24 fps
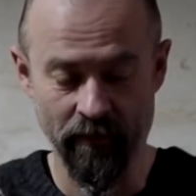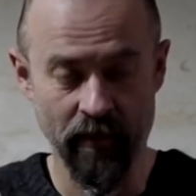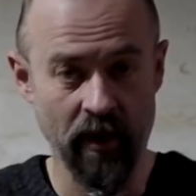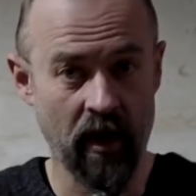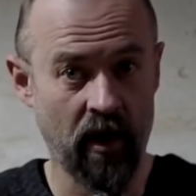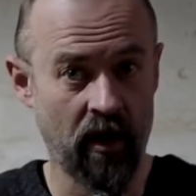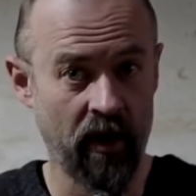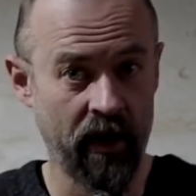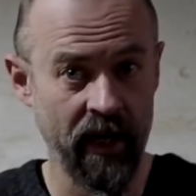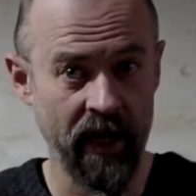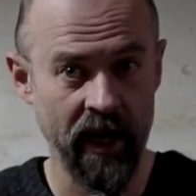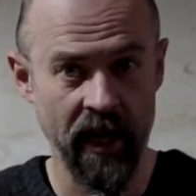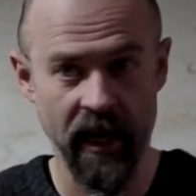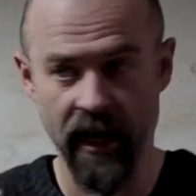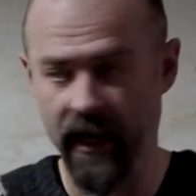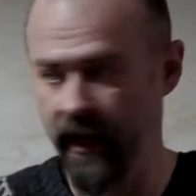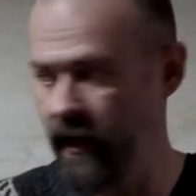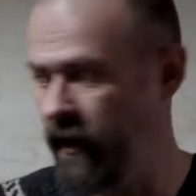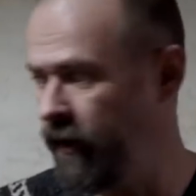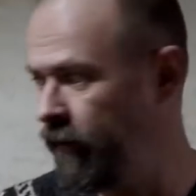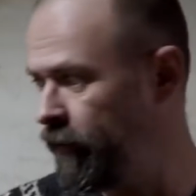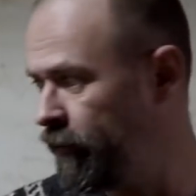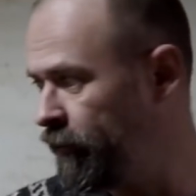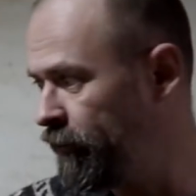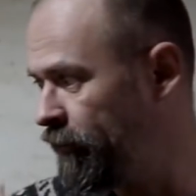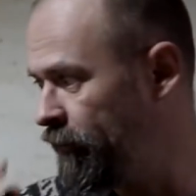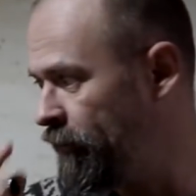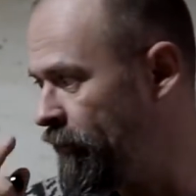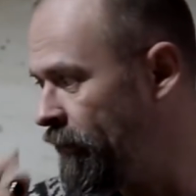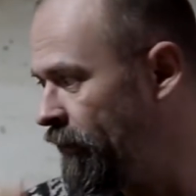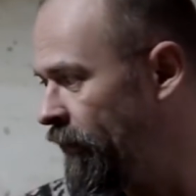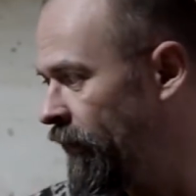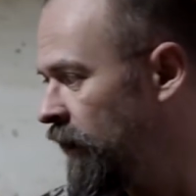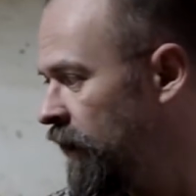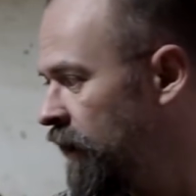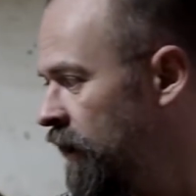RDA,
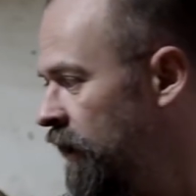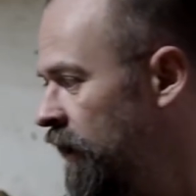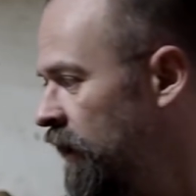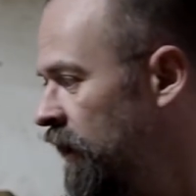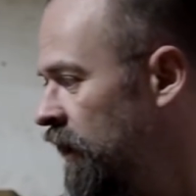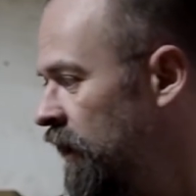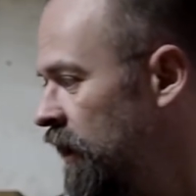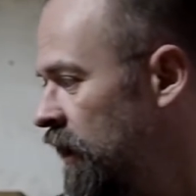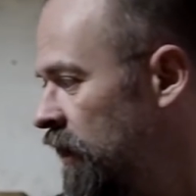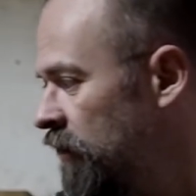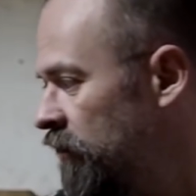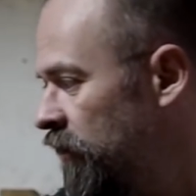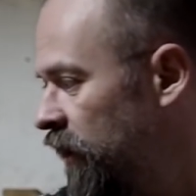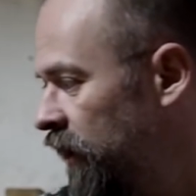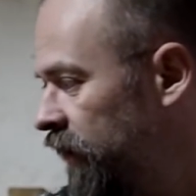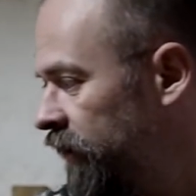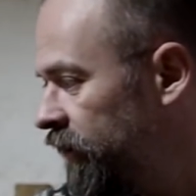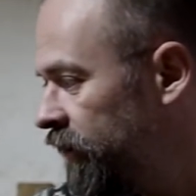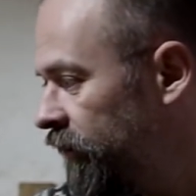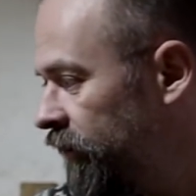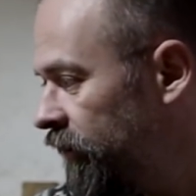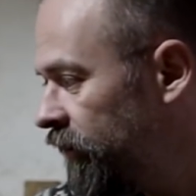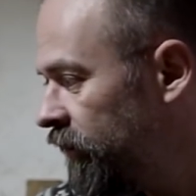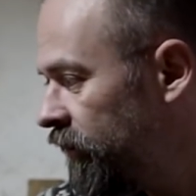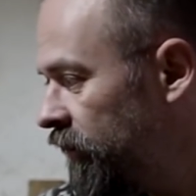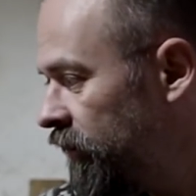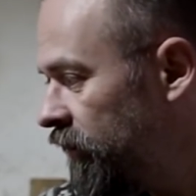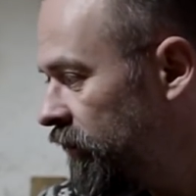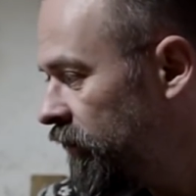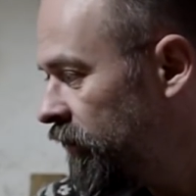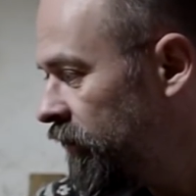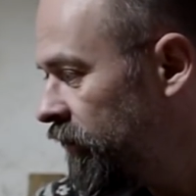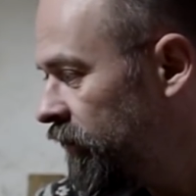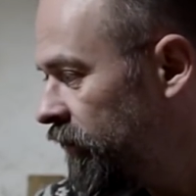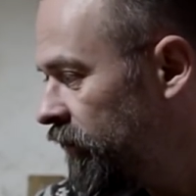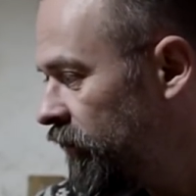but
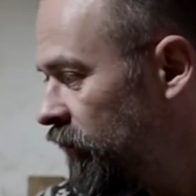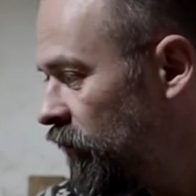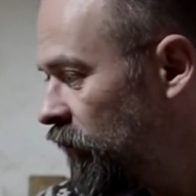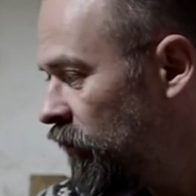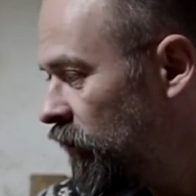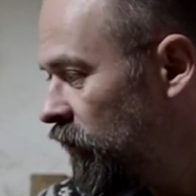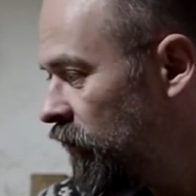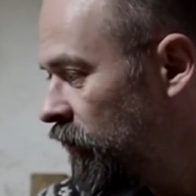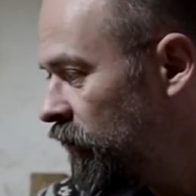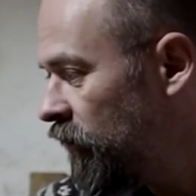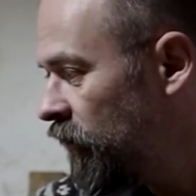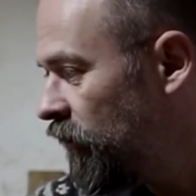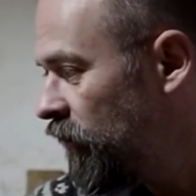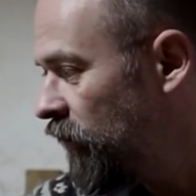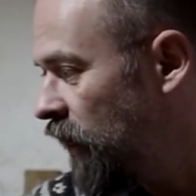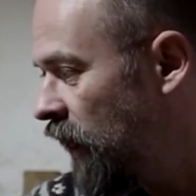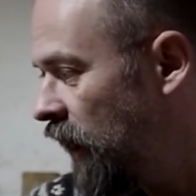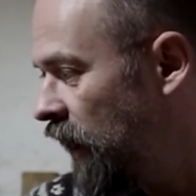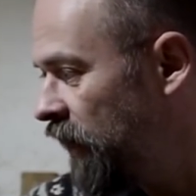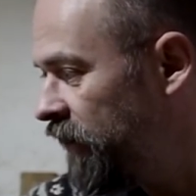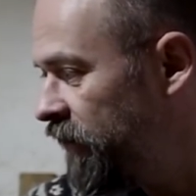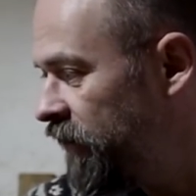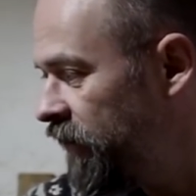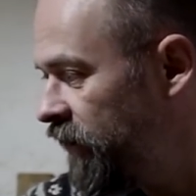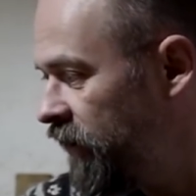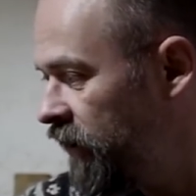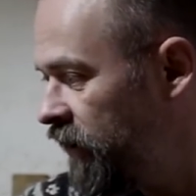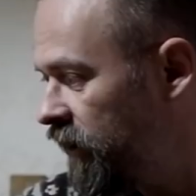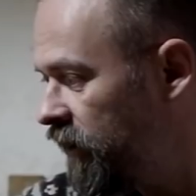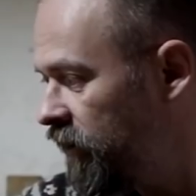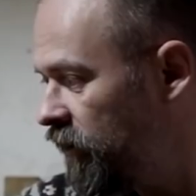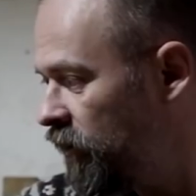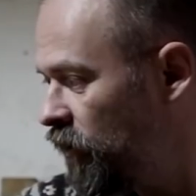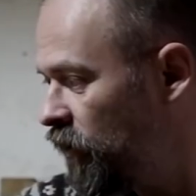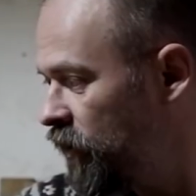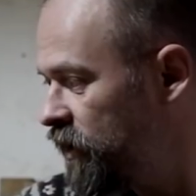I
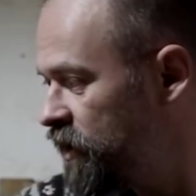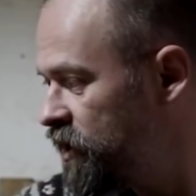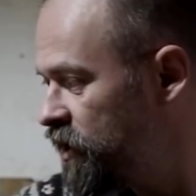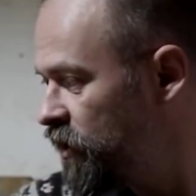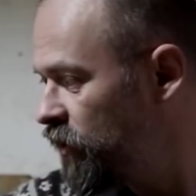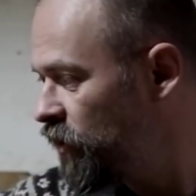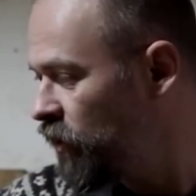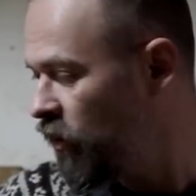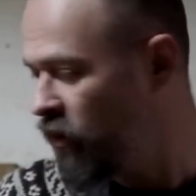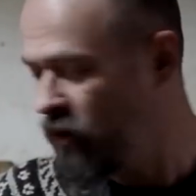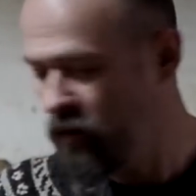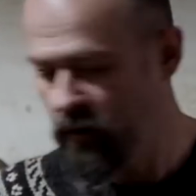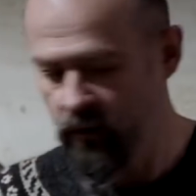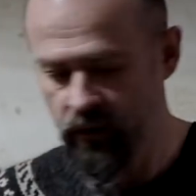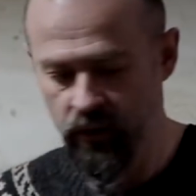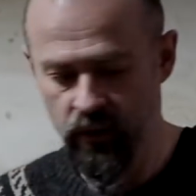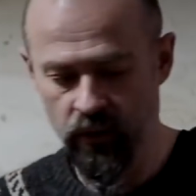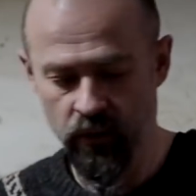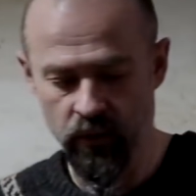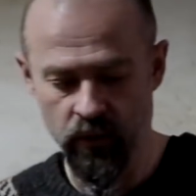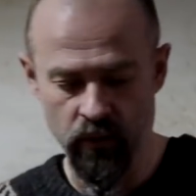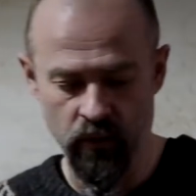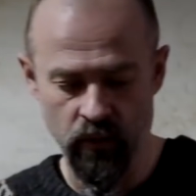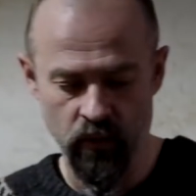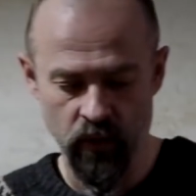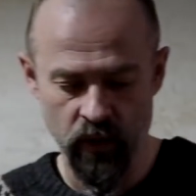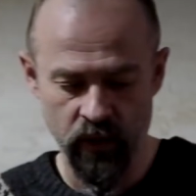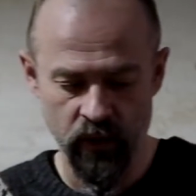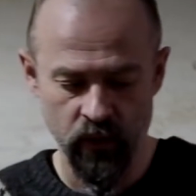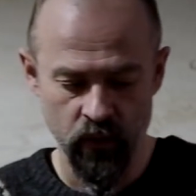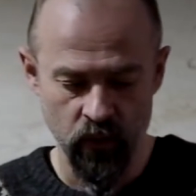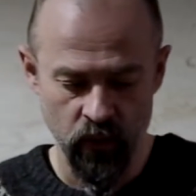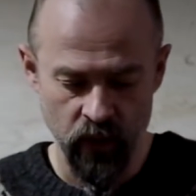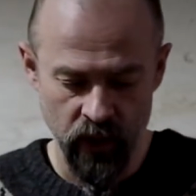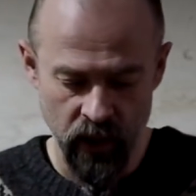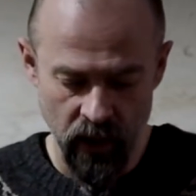think we should all do
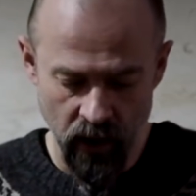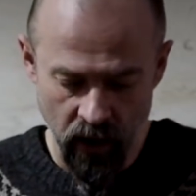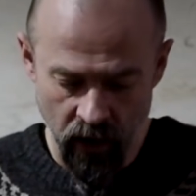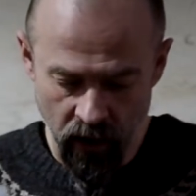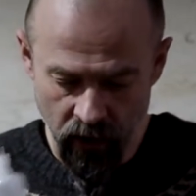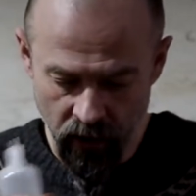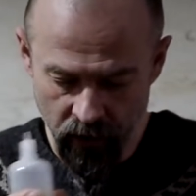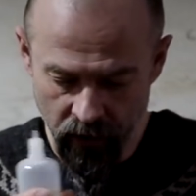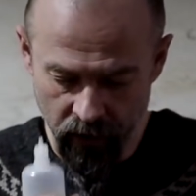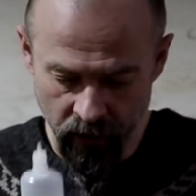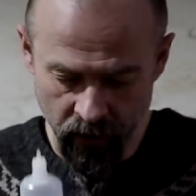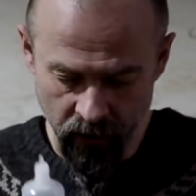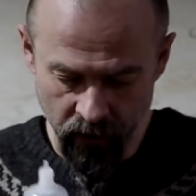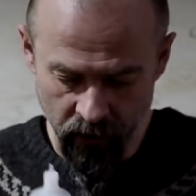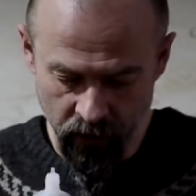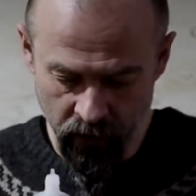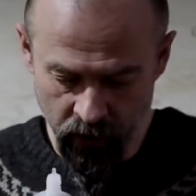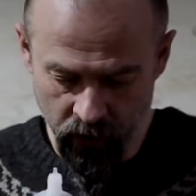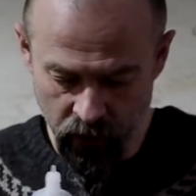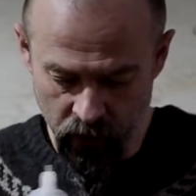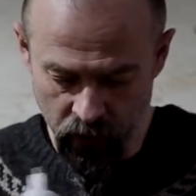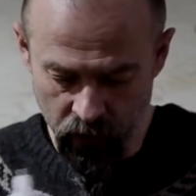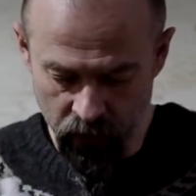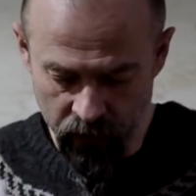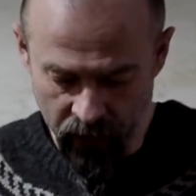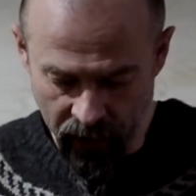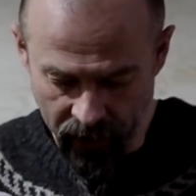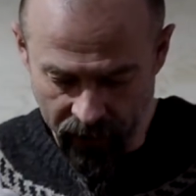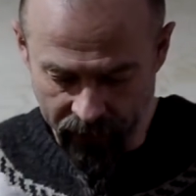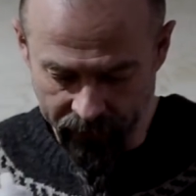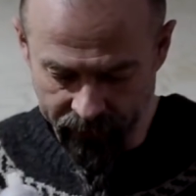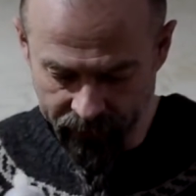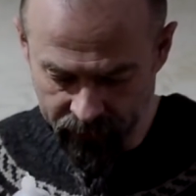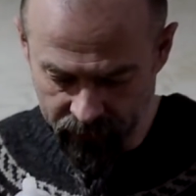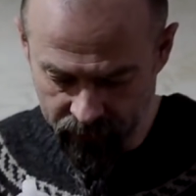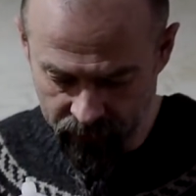what we are good
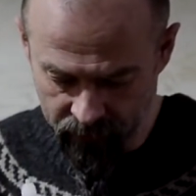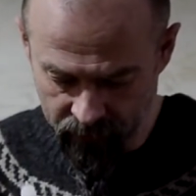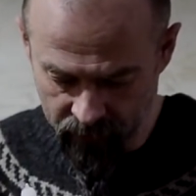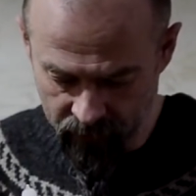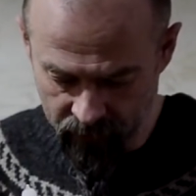at.